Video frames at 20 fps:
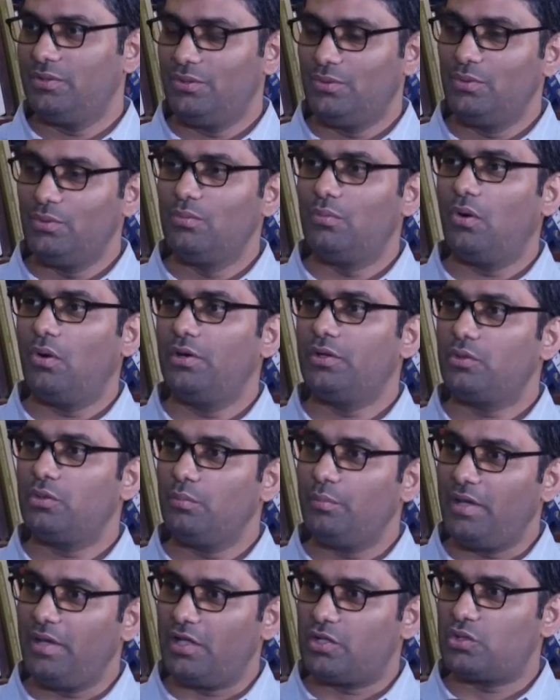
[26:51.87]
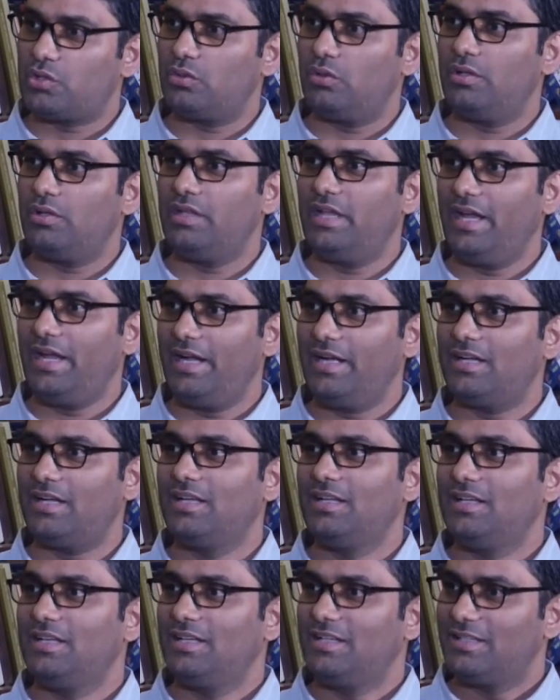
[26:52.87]
you want to make sure
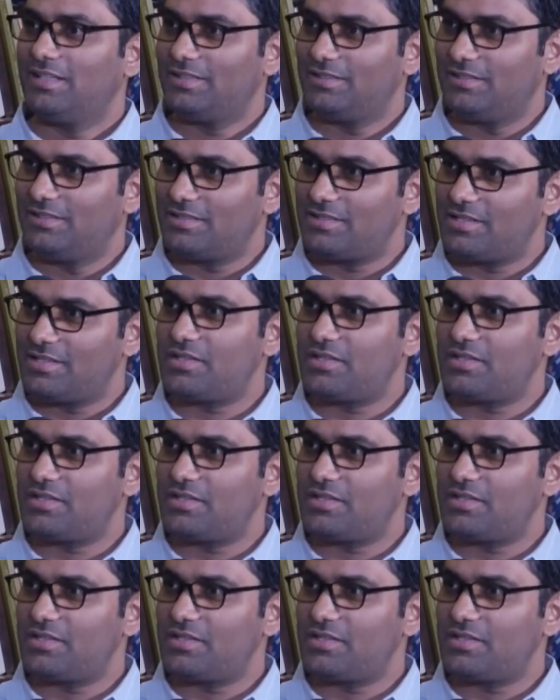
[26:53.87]
that the